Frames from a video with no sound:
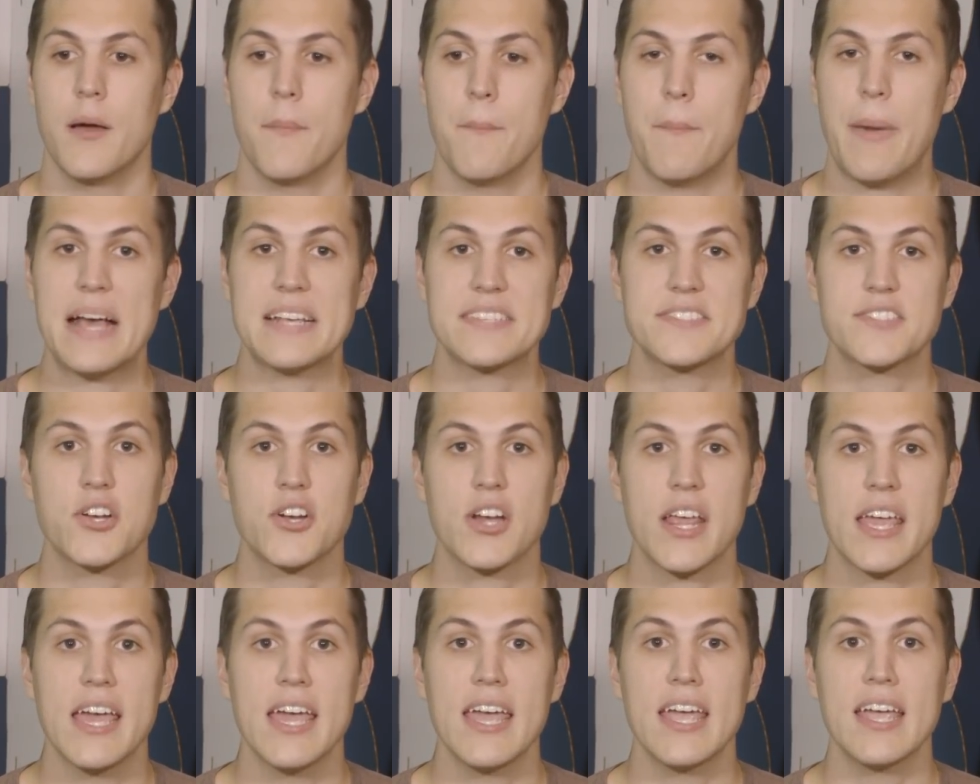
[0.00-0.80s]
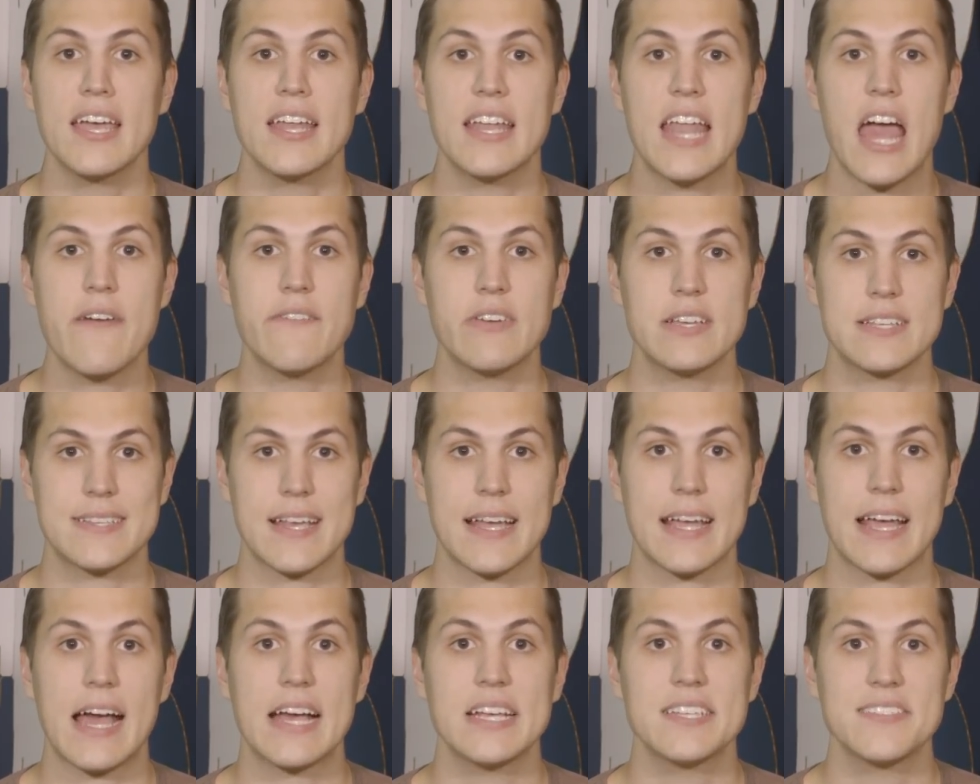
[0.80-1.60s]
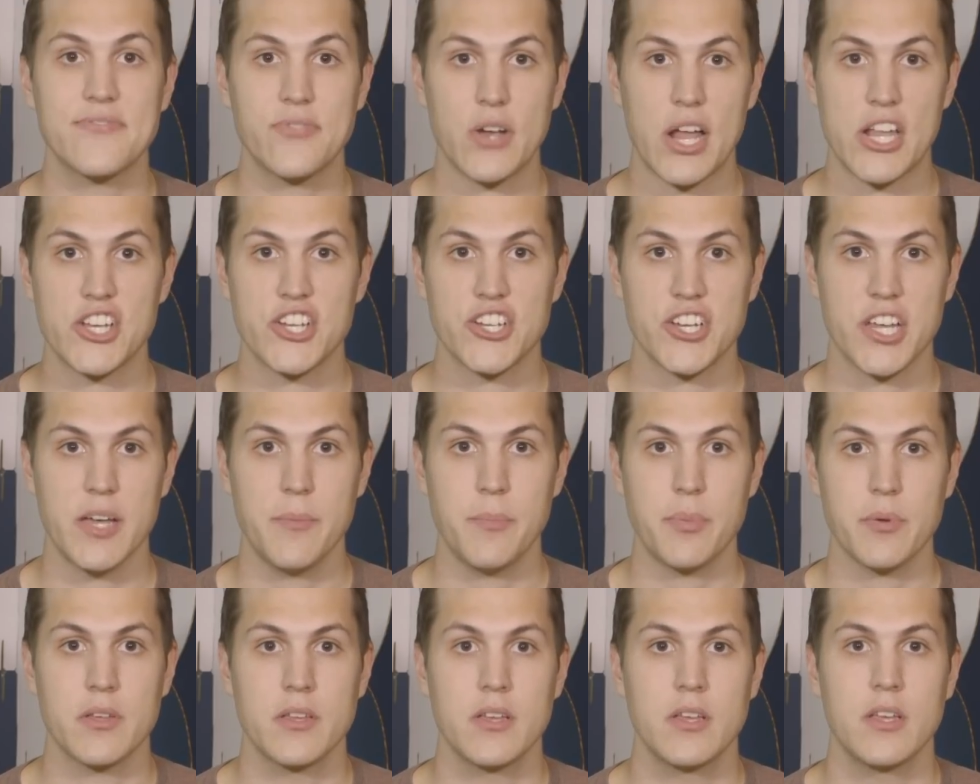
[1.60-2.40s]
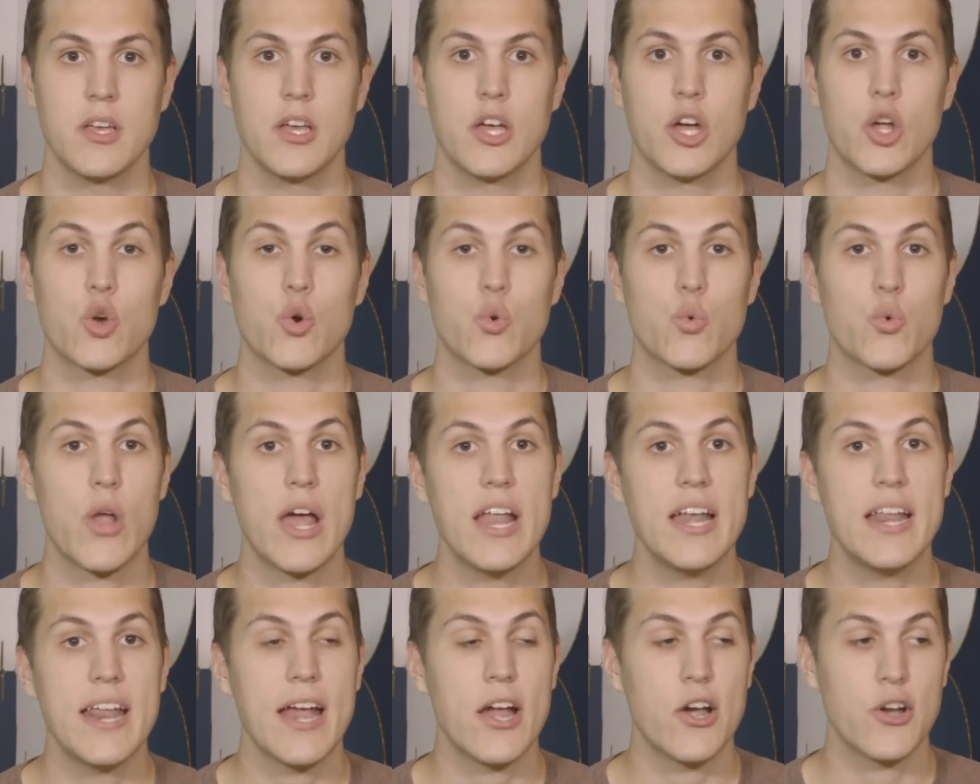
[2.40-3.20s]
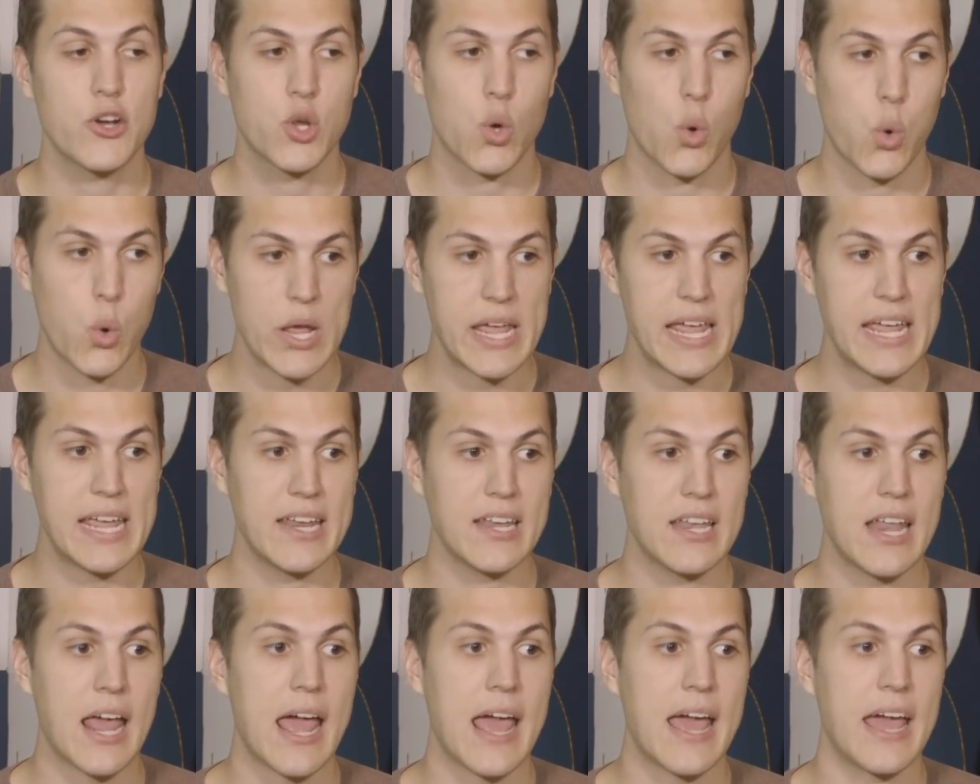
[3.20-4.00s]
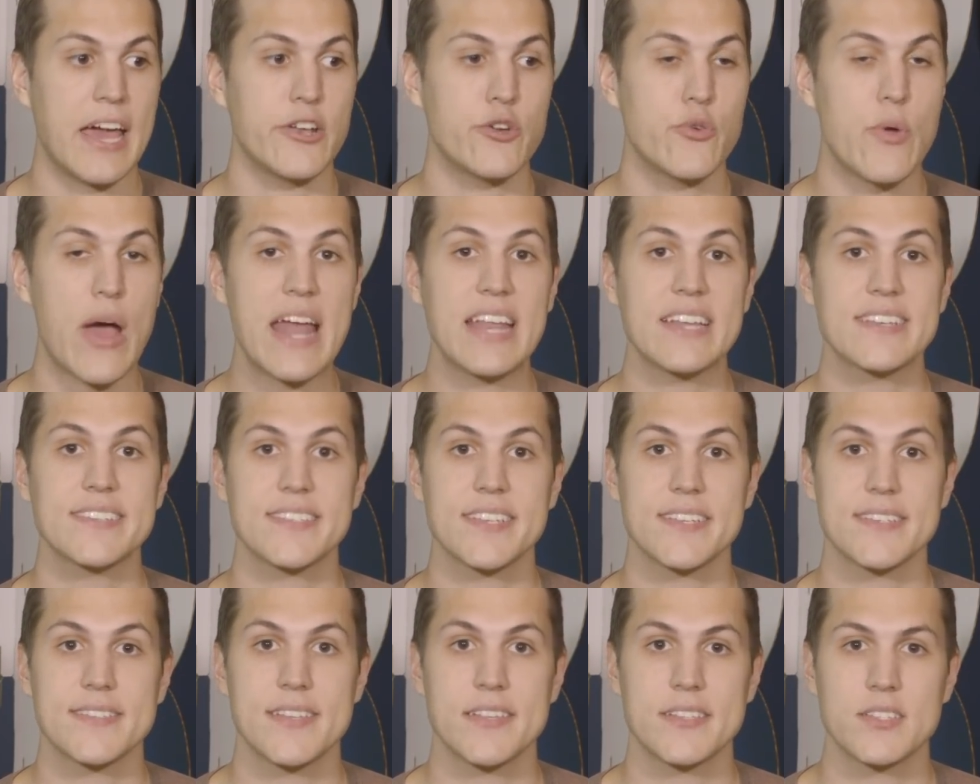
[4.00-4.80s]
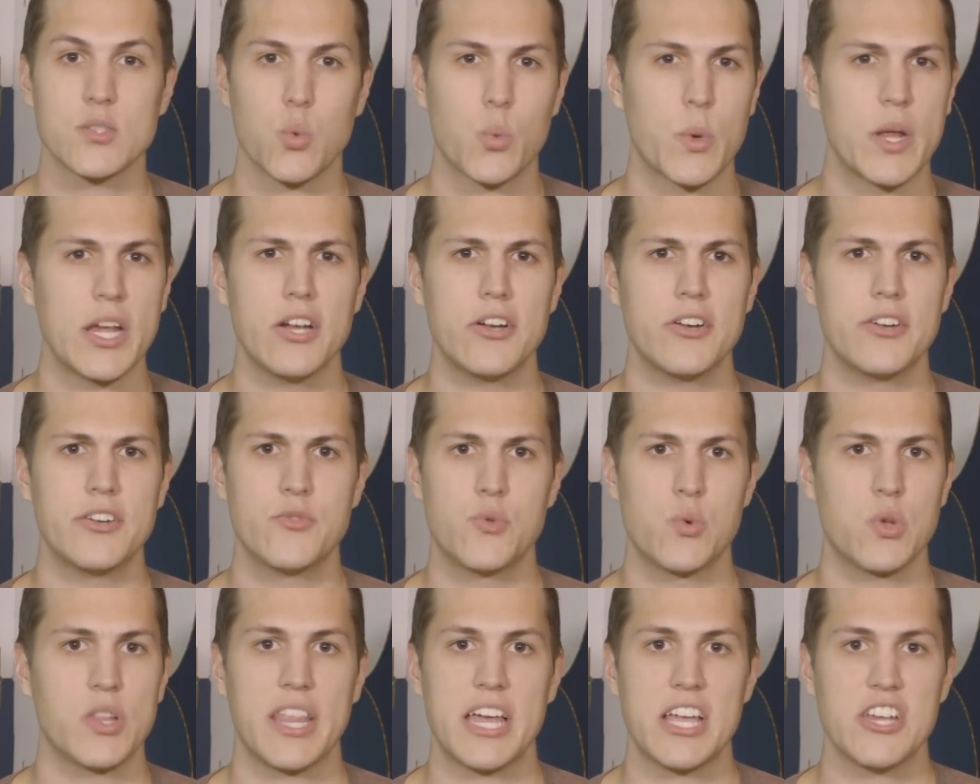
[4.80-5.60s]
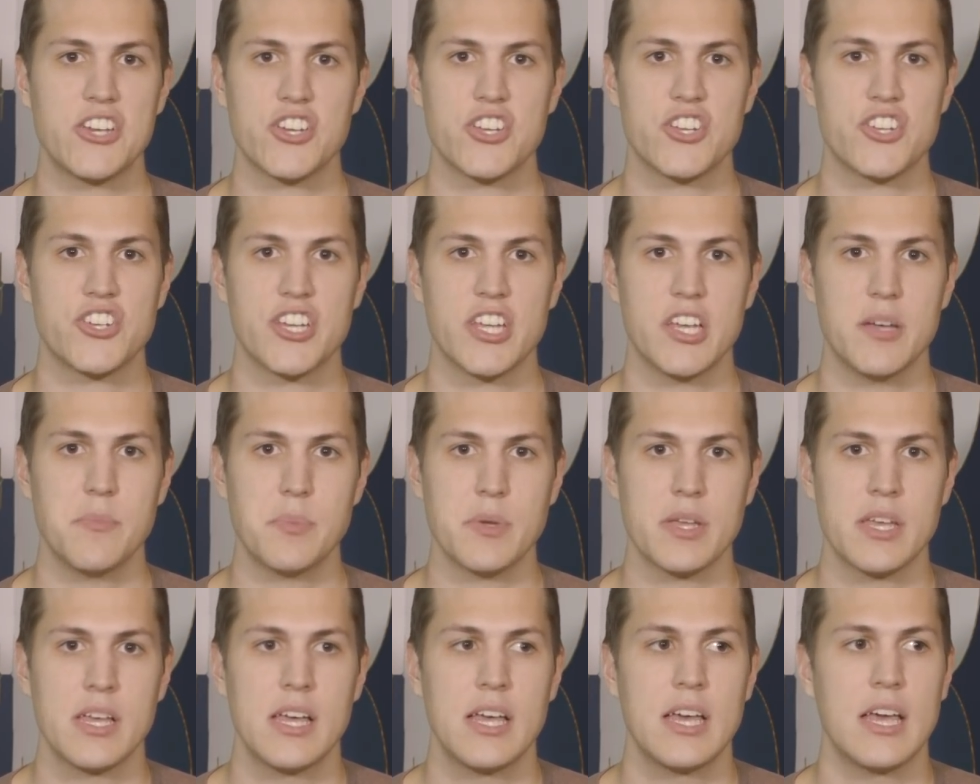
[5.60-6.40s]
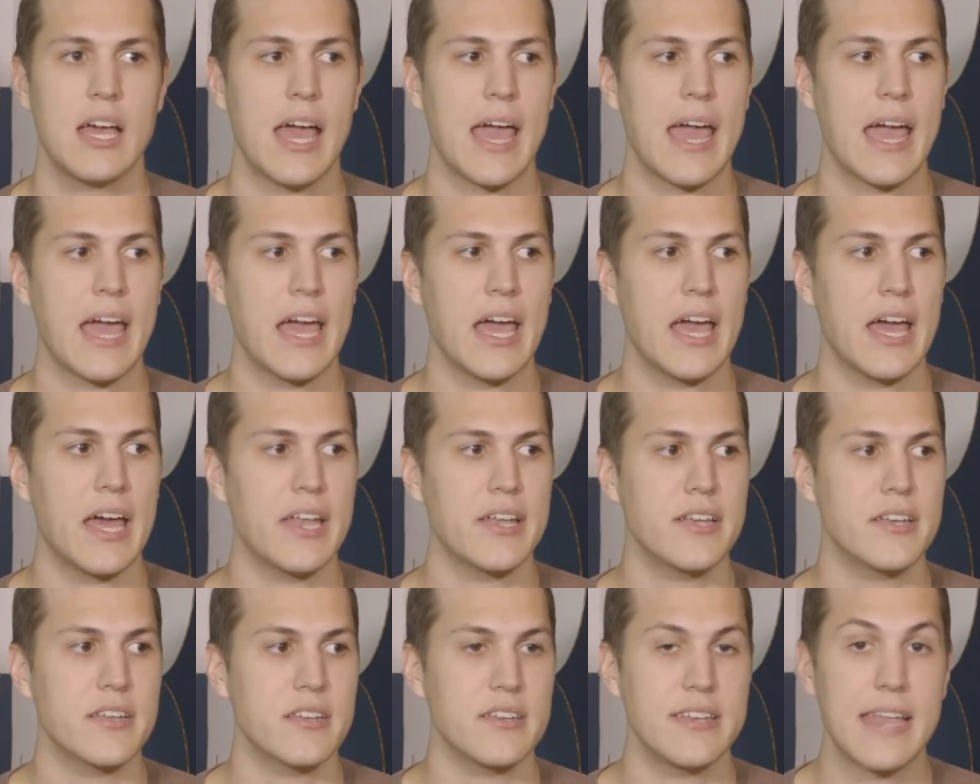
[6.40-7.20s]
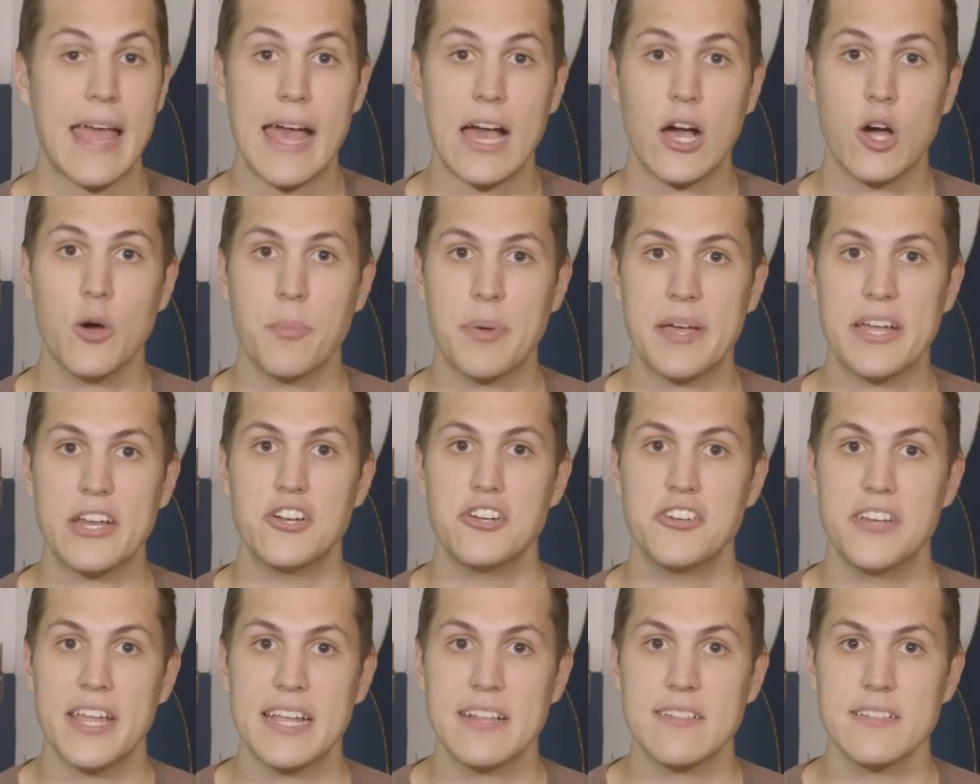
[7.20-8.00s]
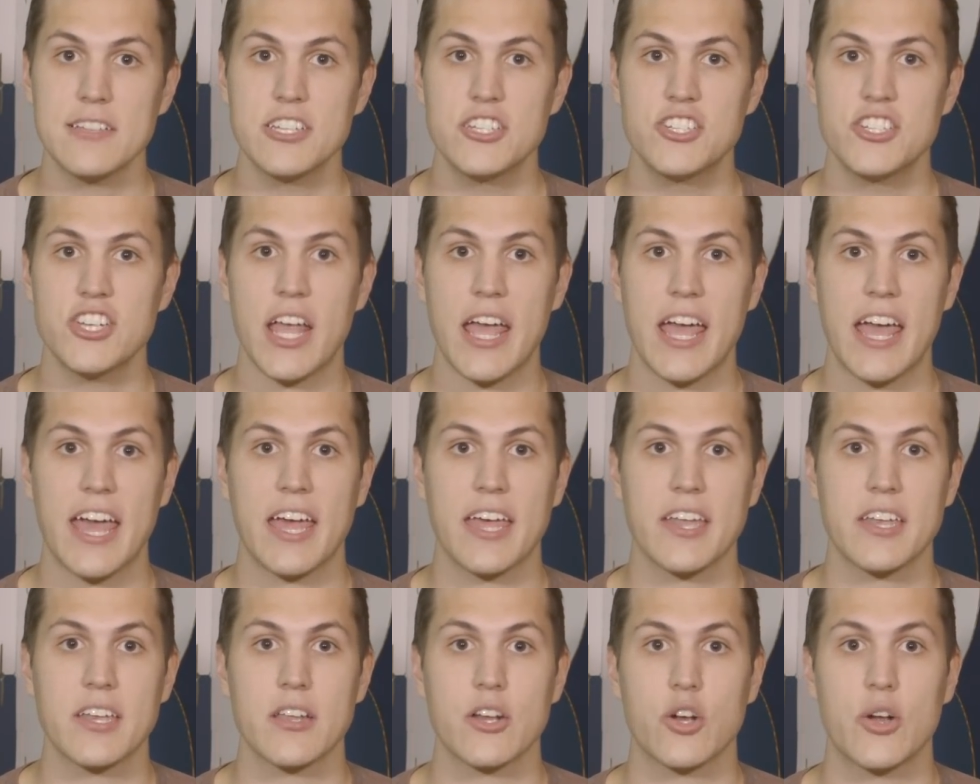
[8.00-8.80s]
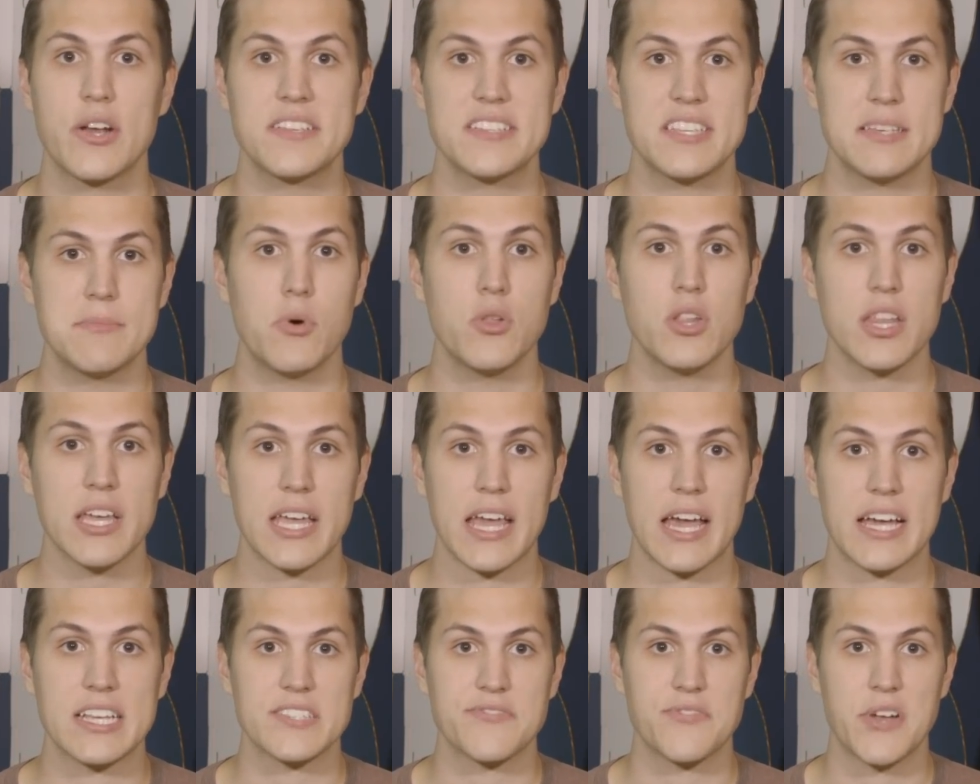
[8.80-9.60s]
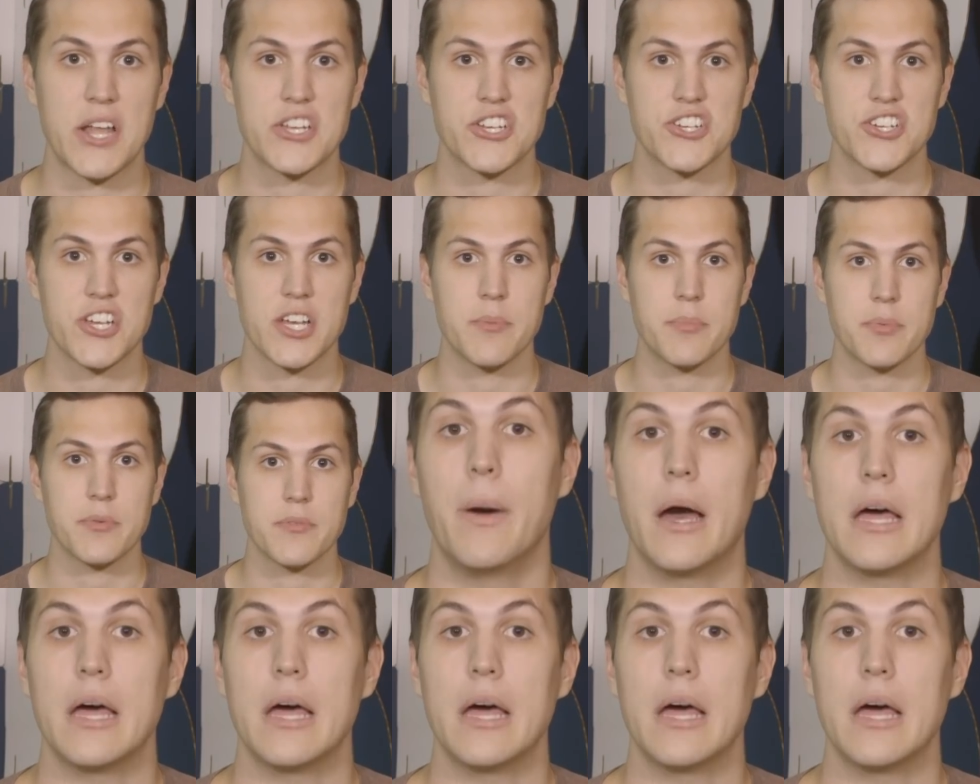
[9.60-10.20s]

Bastard King and Heavyset Guy's friendship, Red-Haired Queen and Rat Assistant's weird relationship, and now Peter Dinklage and Greasy Mullet Guy's friendship.